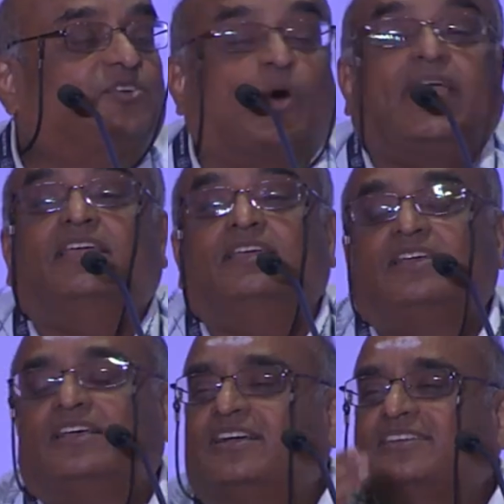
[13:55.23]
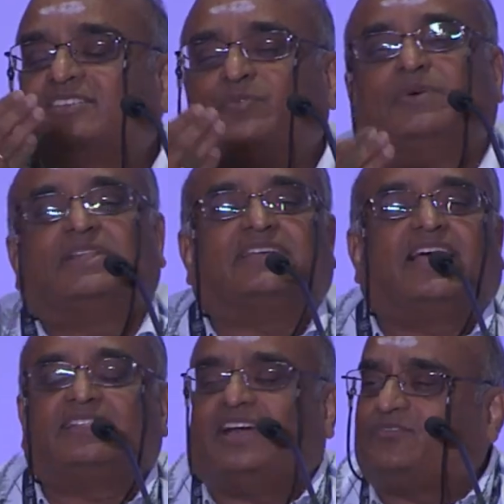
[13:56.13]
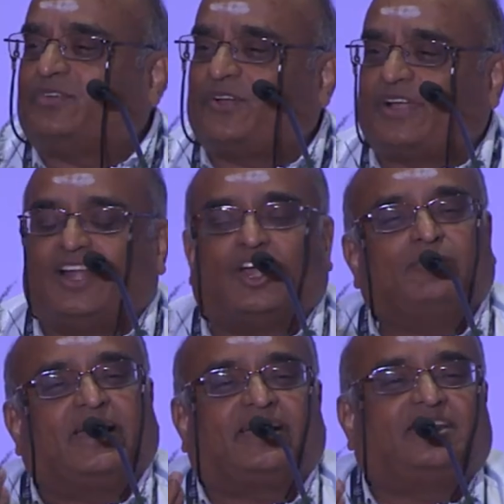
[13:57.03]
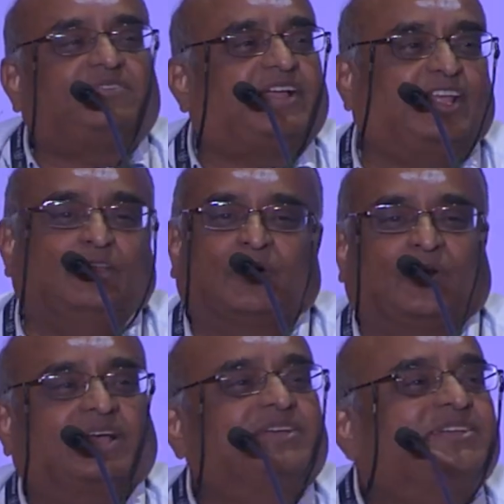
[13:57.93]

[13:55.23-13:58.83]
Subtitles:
Why? Simple, sir. That fellow cannot be rectified anymore.